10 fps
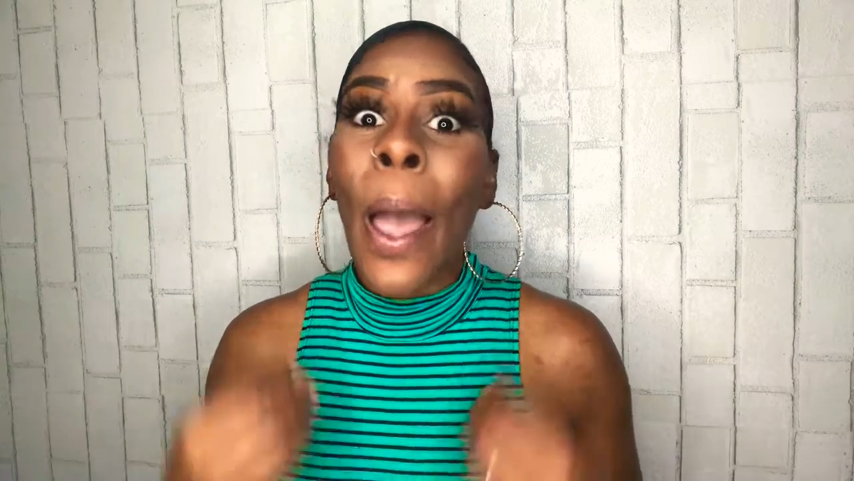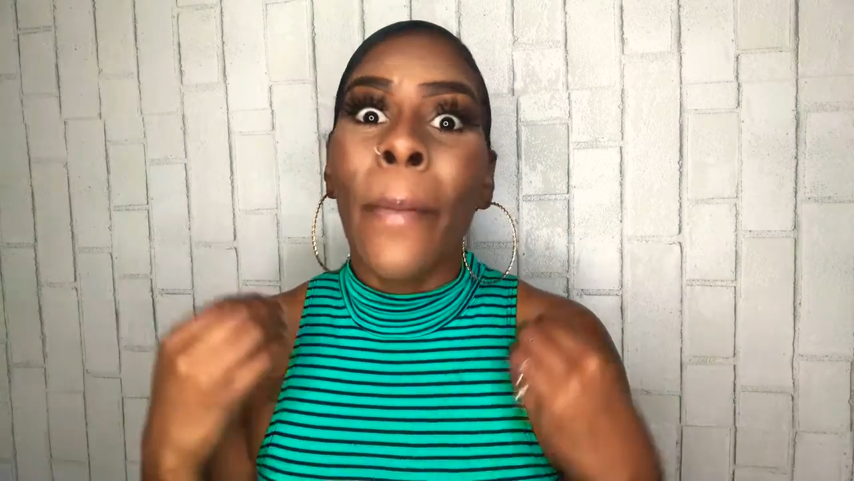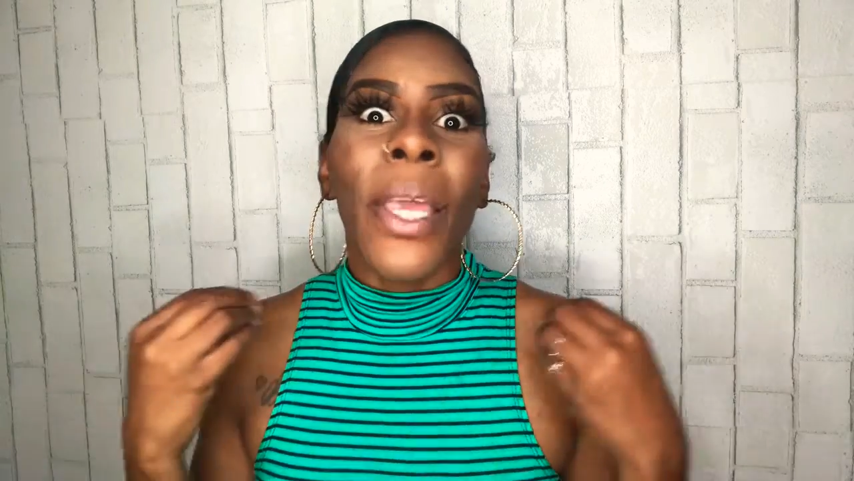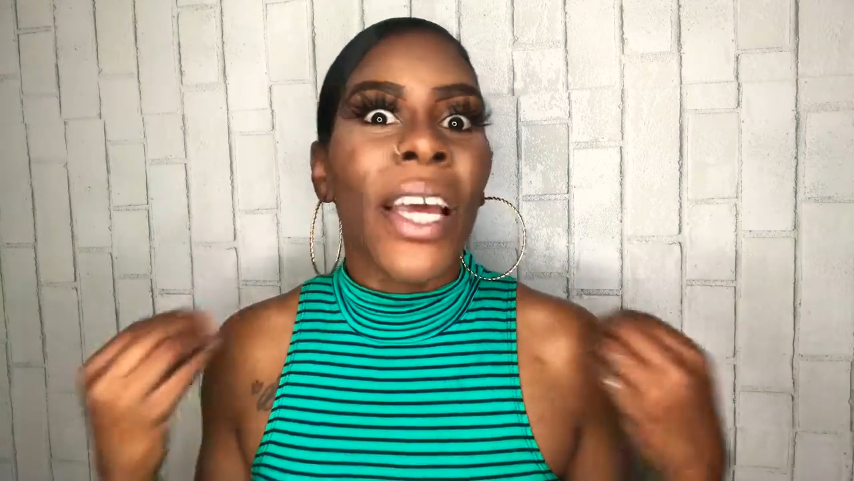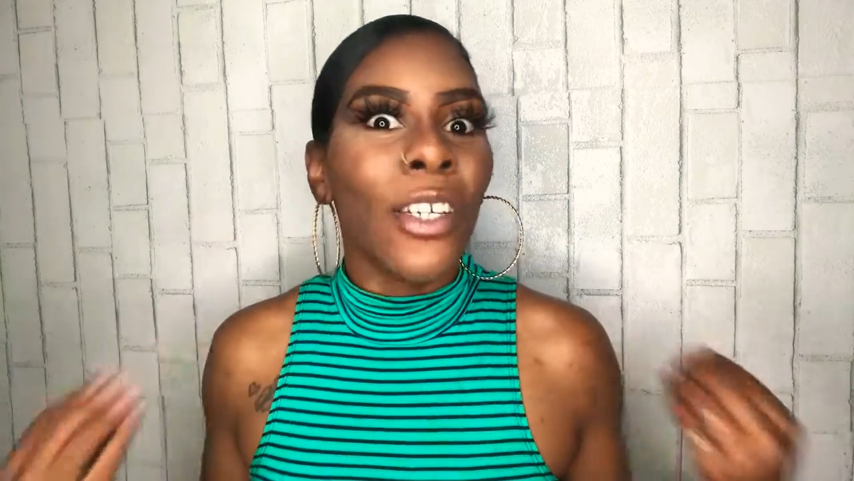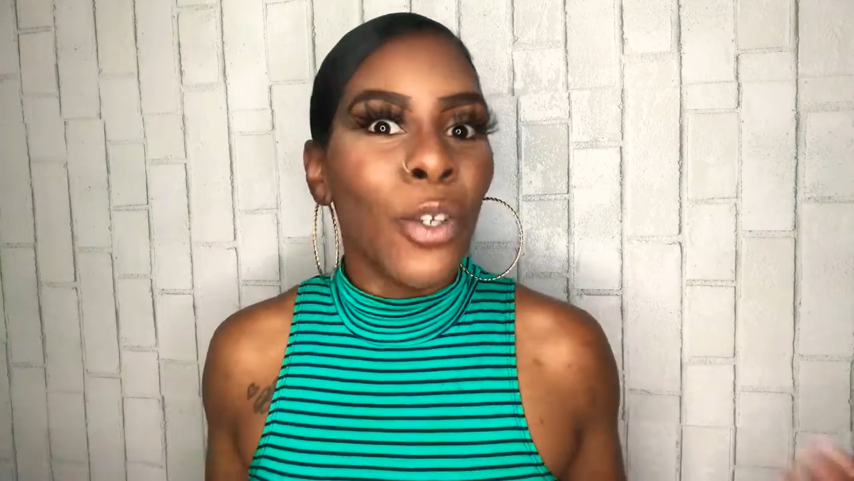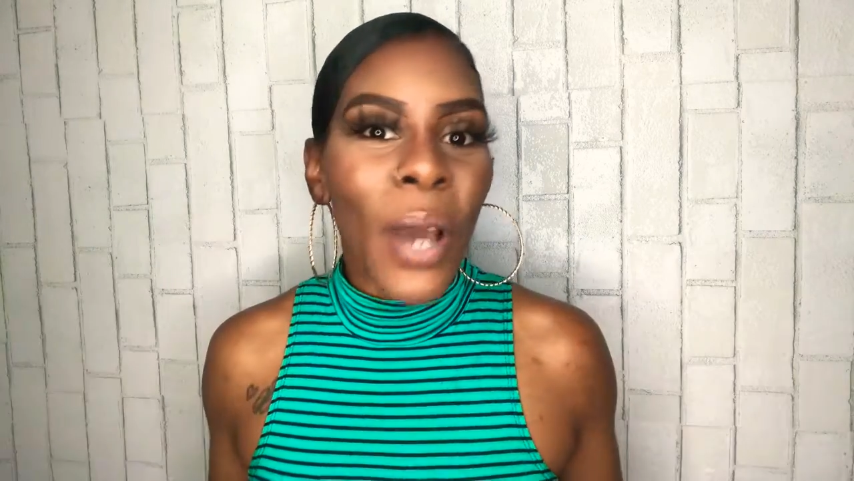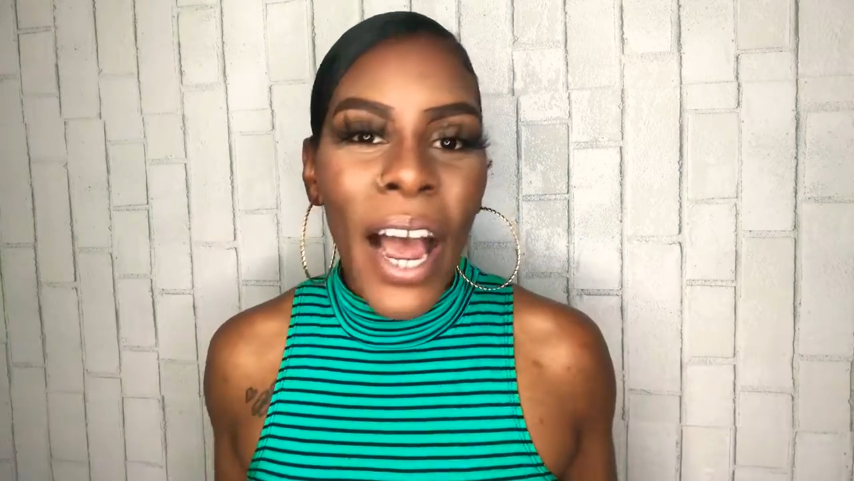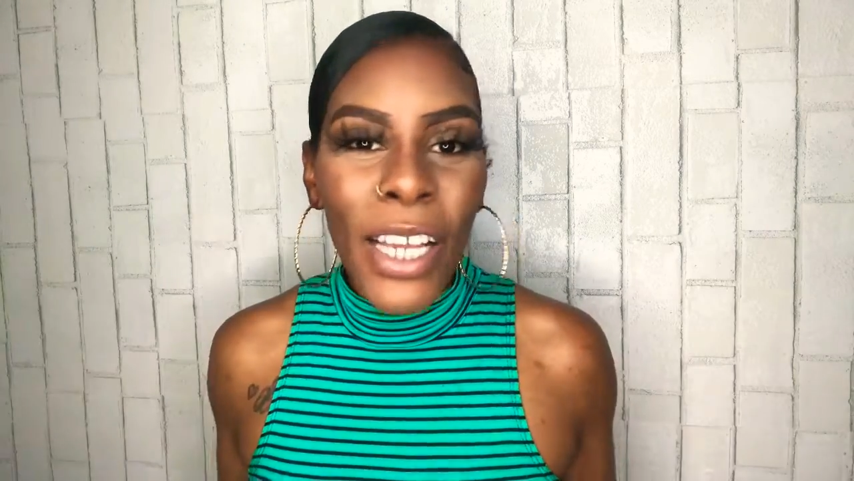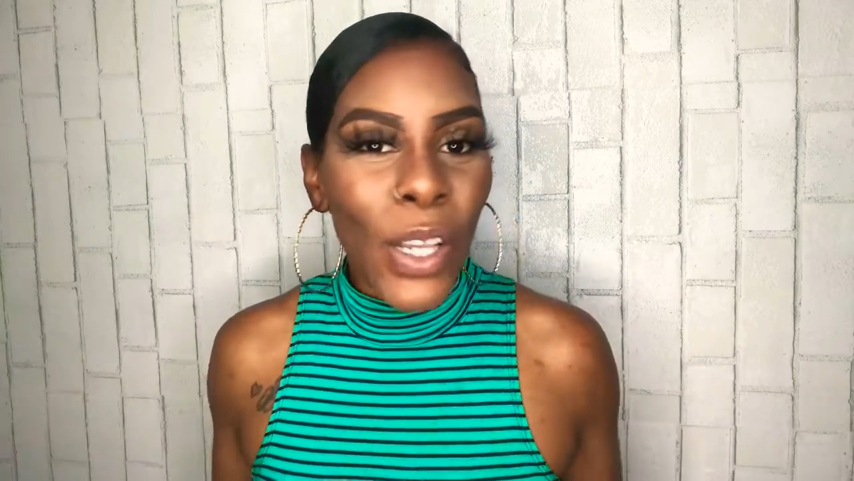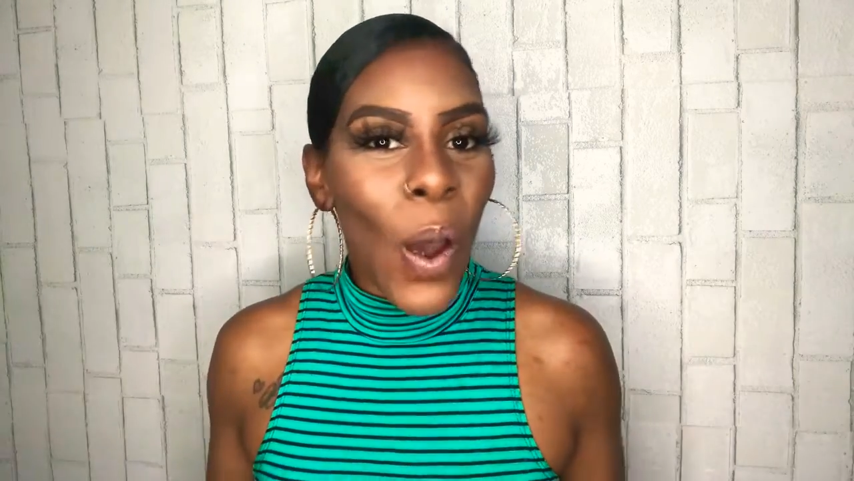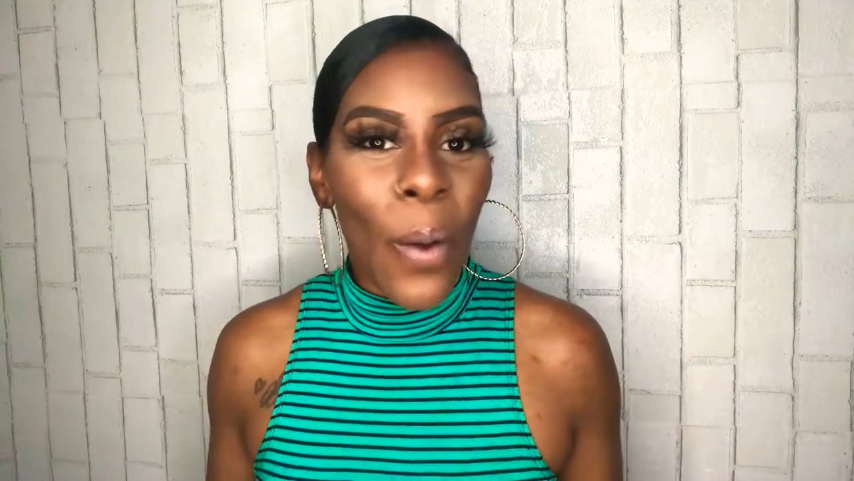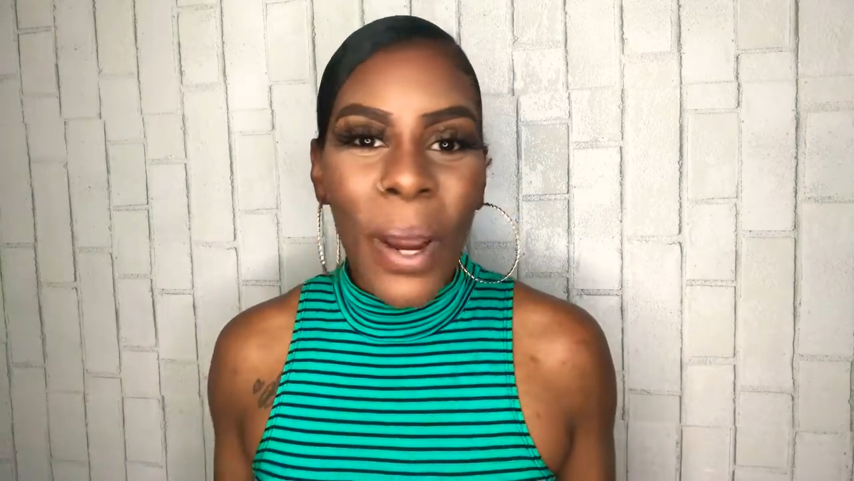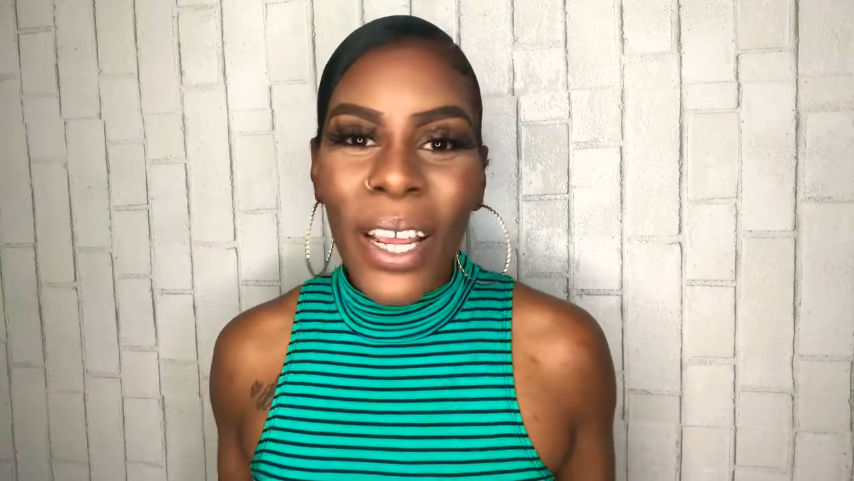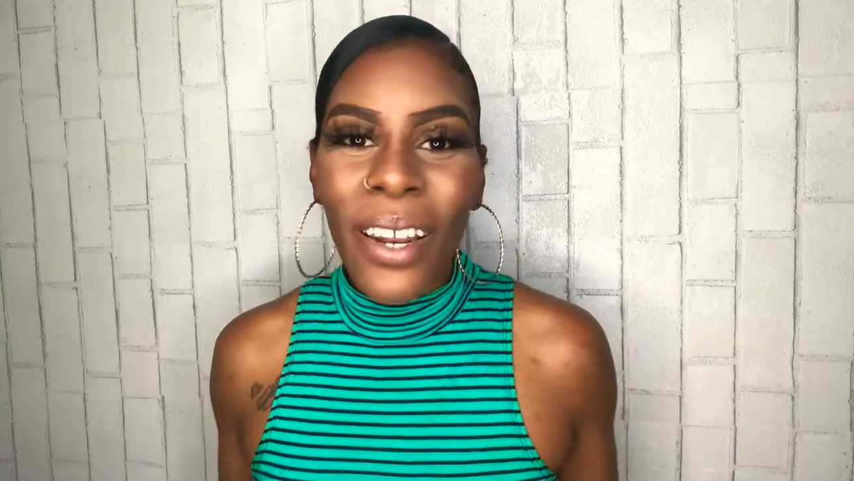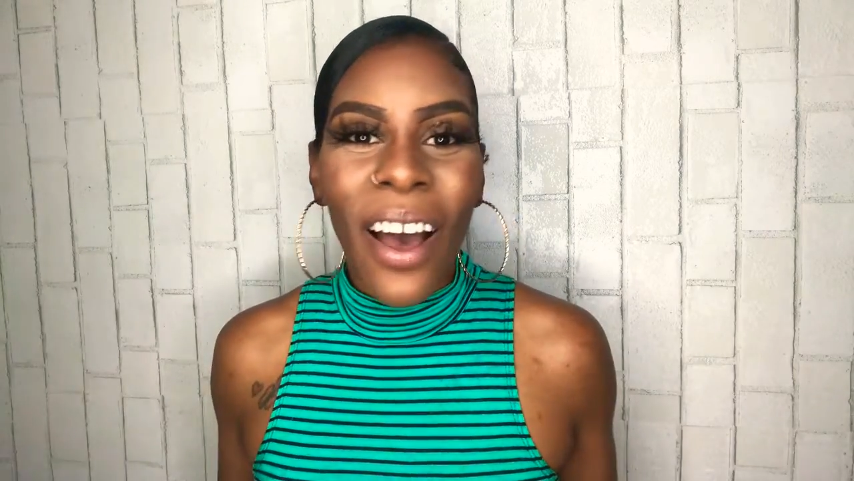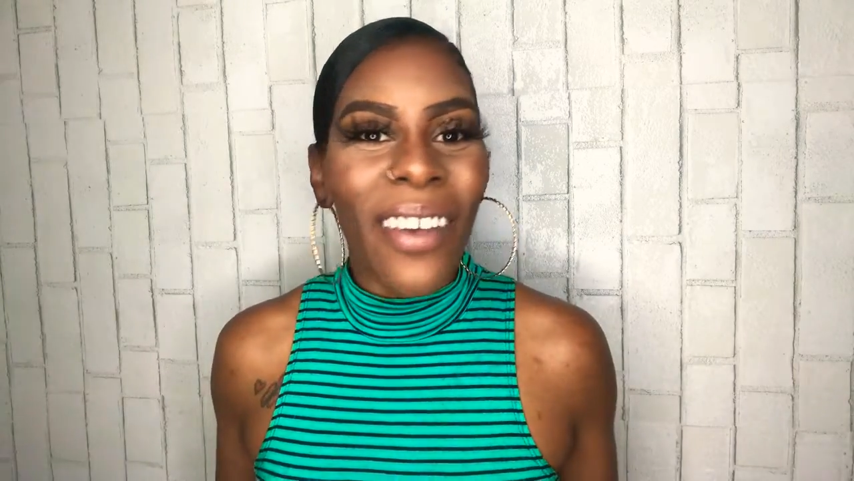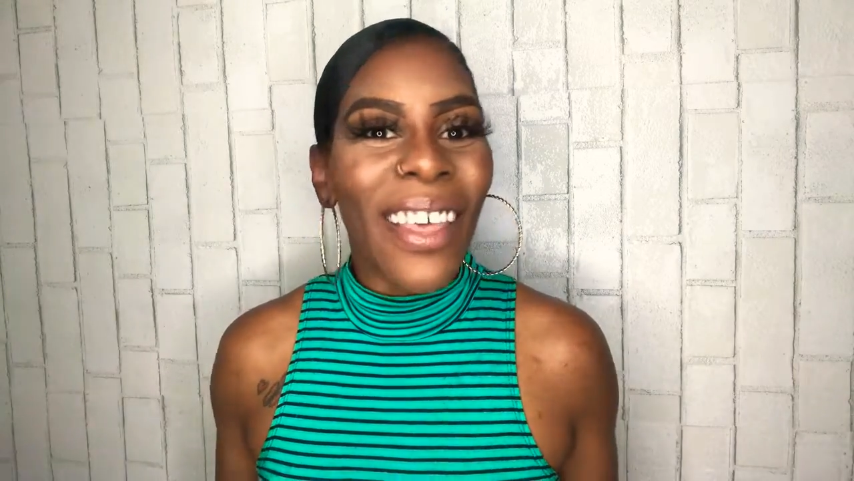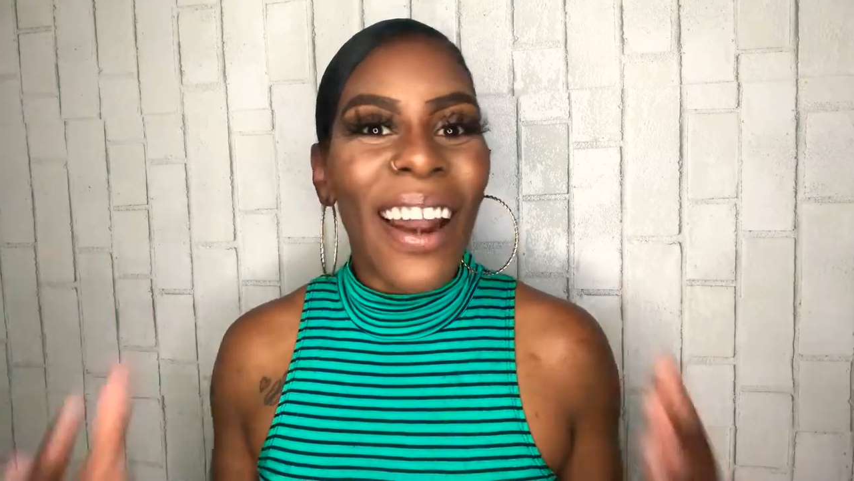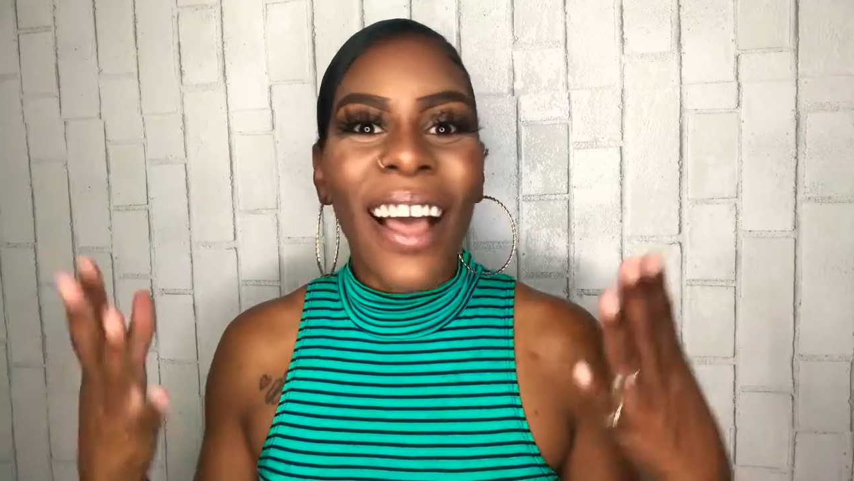because you guys already know
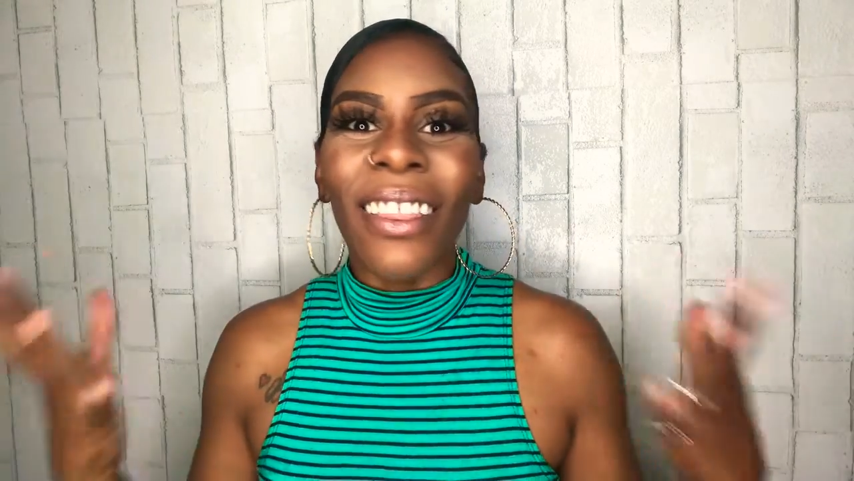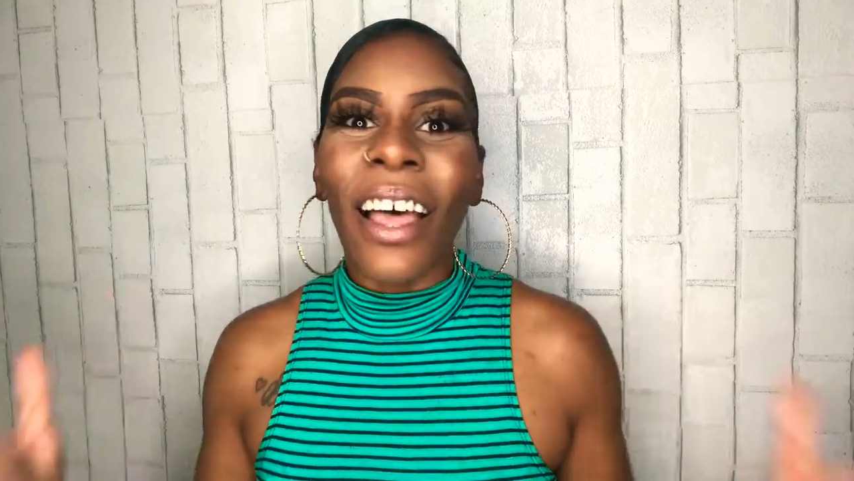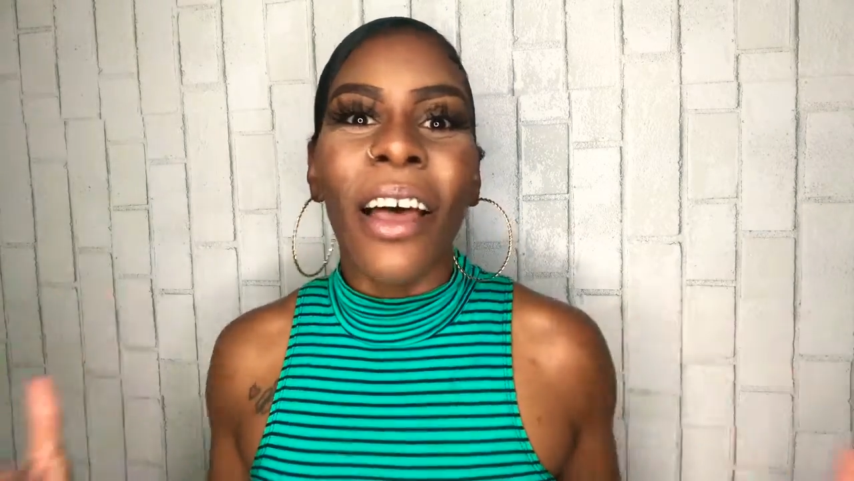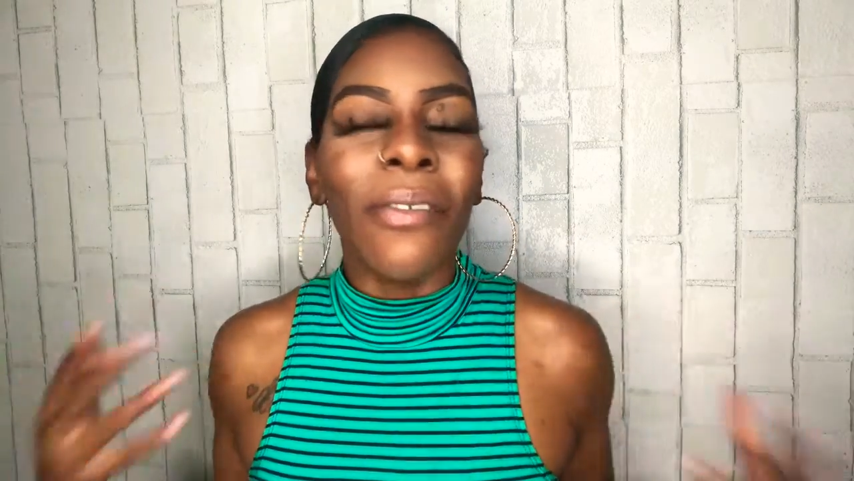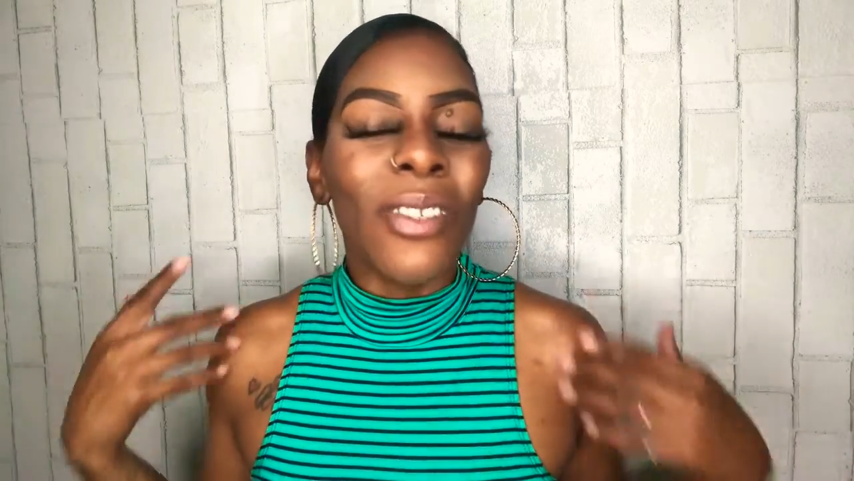that I love